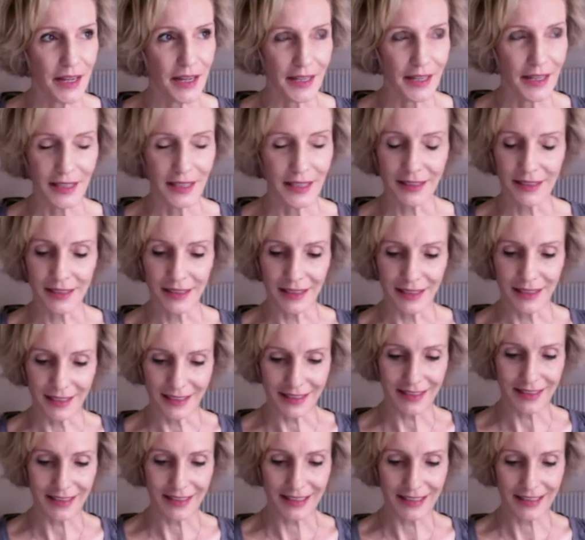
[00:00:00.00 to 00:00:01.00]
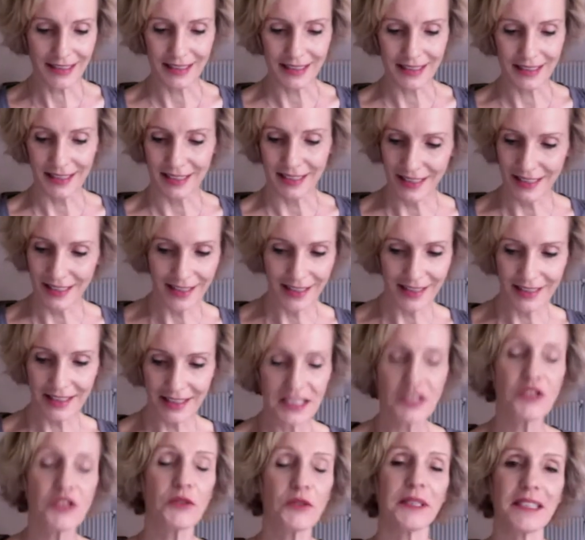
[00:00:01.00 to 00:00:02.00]
It's
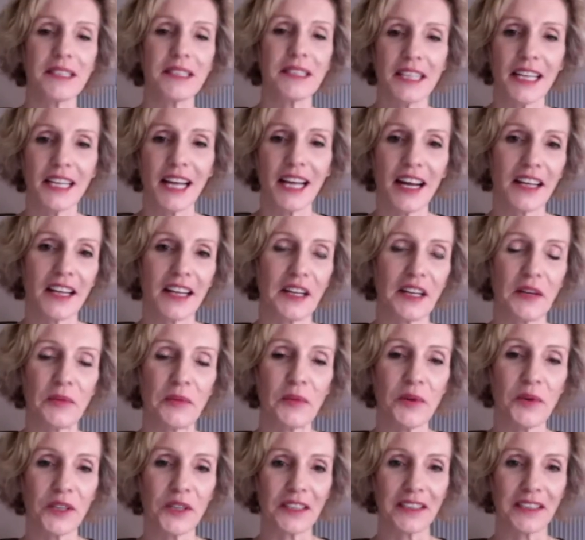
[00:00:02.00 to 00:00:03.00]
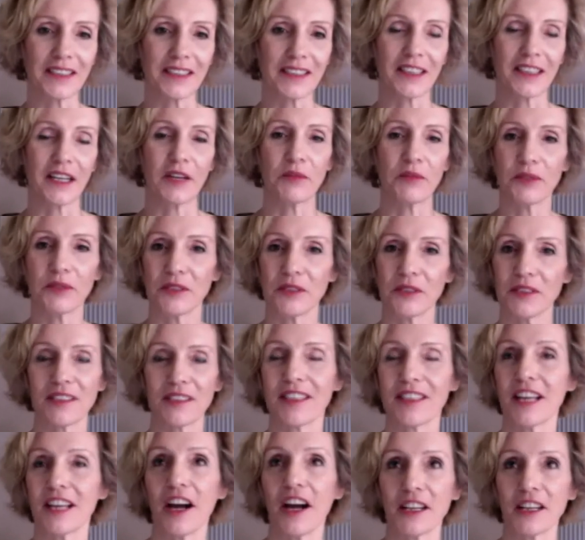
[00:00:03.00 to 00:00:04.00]
interesting how that works. I would
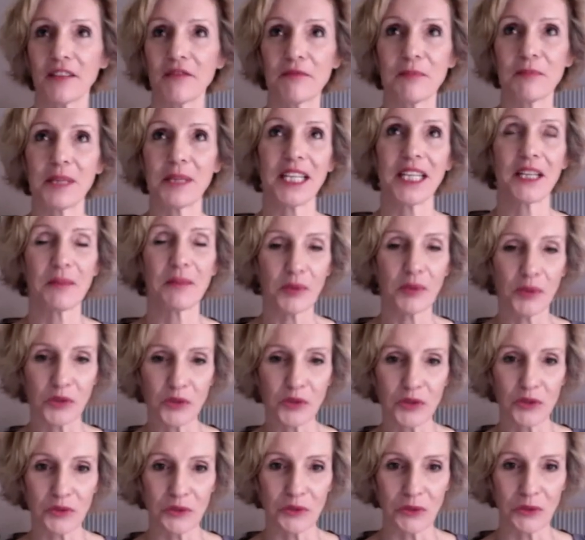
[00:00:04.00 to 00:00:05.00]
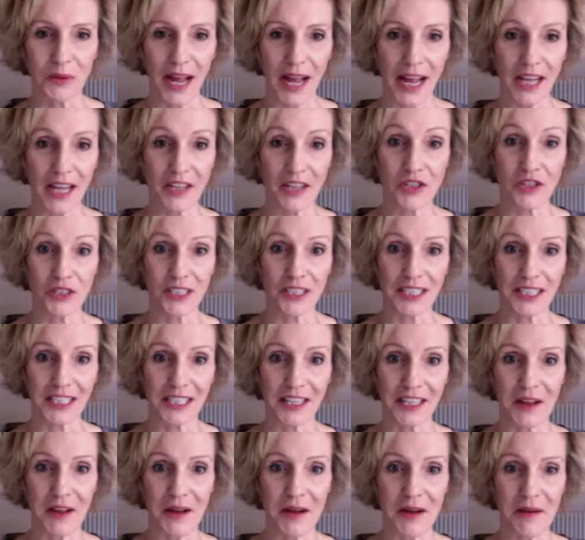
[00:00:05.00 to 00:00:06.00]
not have been able to
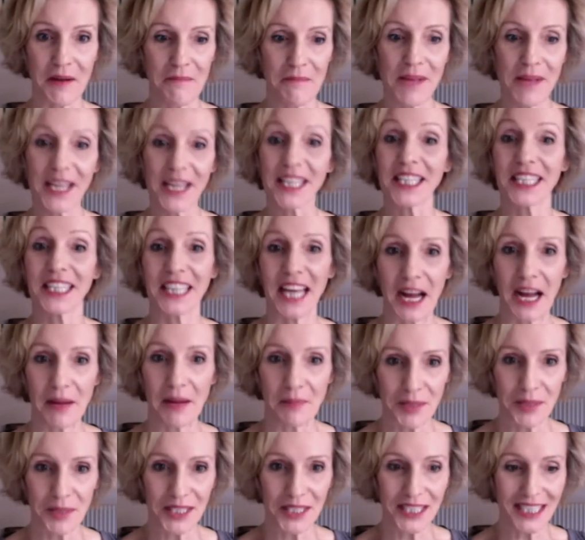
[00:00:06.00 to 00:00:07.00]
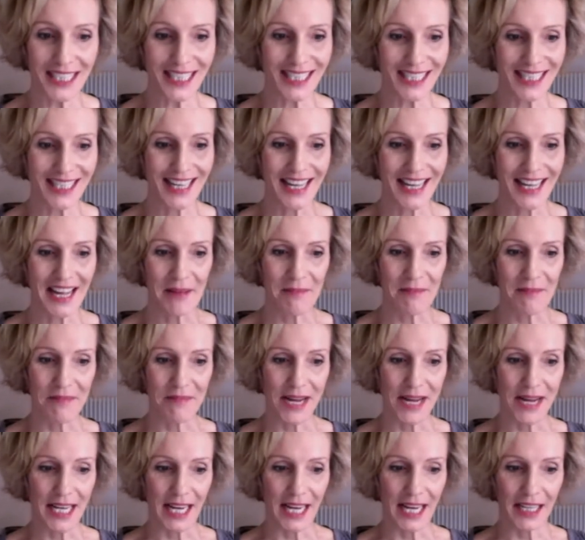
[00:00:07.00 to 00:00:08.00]
actually make it happen,
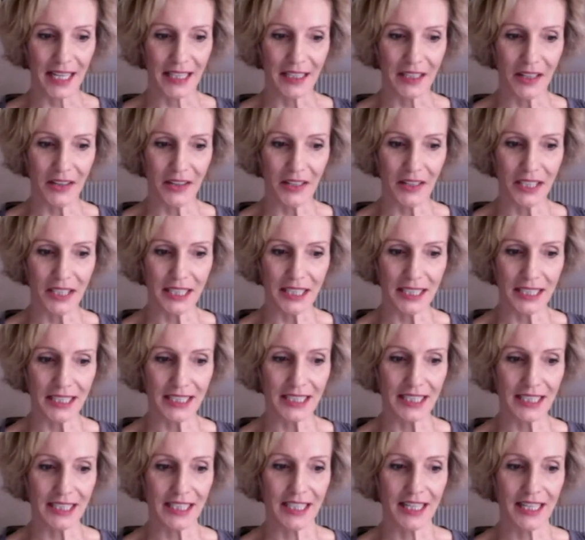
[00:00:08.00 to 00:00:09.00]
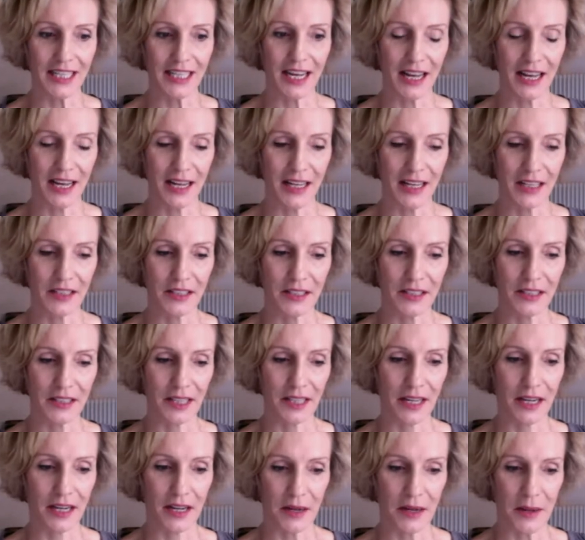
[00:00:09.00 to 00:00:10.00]
but I notice as
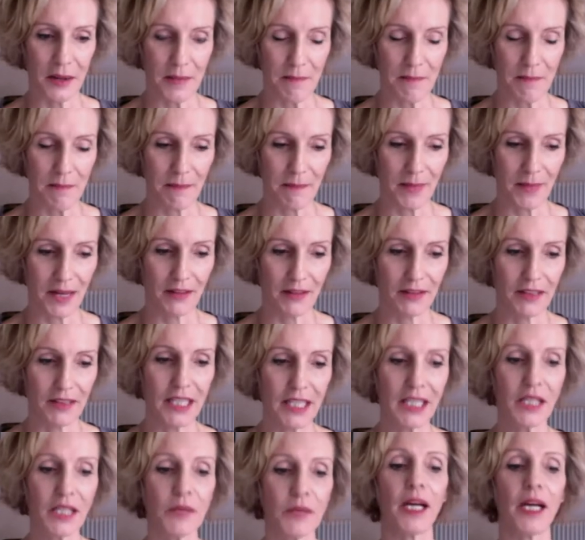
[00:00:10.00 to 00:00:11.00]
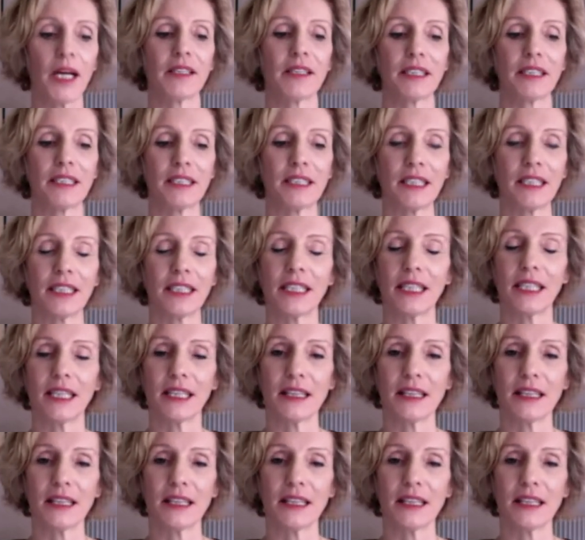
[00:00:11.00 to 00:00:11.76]
I think about it that